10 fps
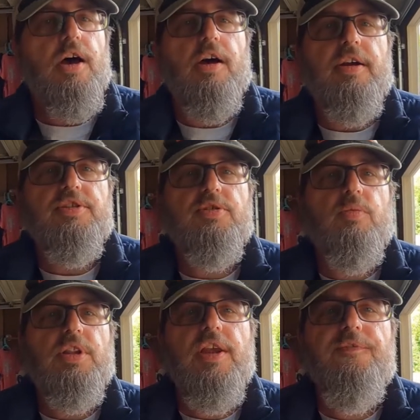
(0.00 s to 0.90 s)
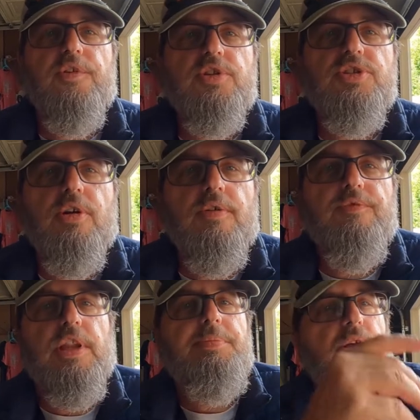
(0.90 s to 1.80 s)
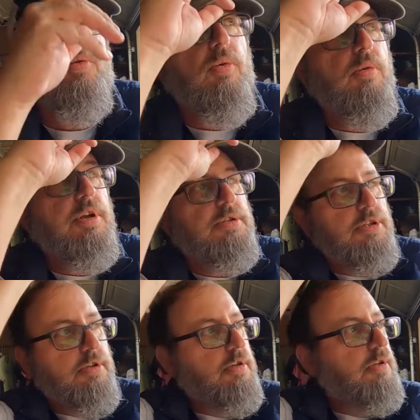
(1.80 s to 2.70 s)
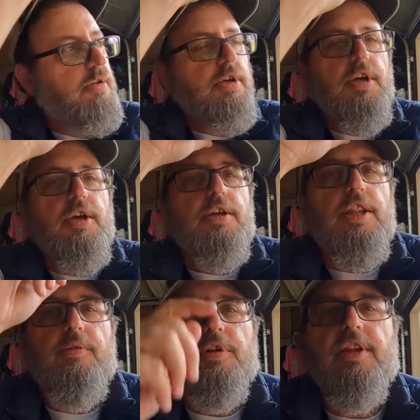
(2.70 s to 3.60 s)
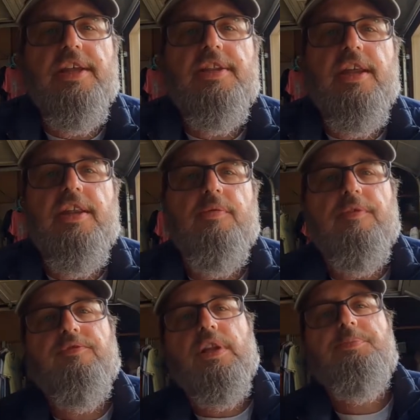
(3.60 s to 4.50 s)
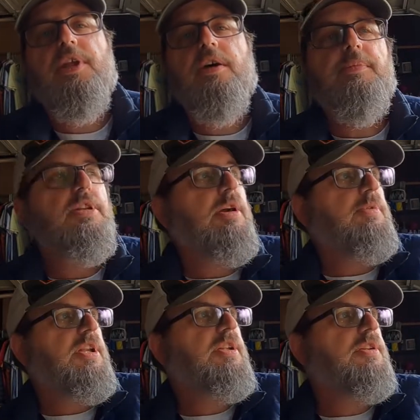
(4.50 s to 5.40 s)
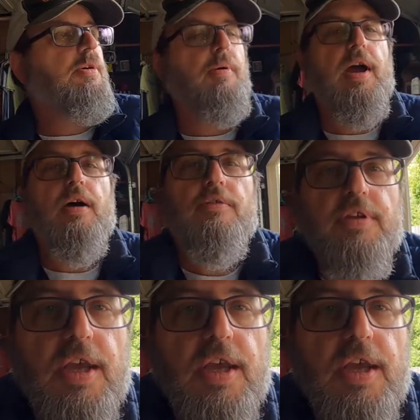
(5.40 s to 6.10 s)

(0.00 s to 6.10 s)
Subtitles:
All right, so when they first started flipping coins, they would flip them and they would hit the ground,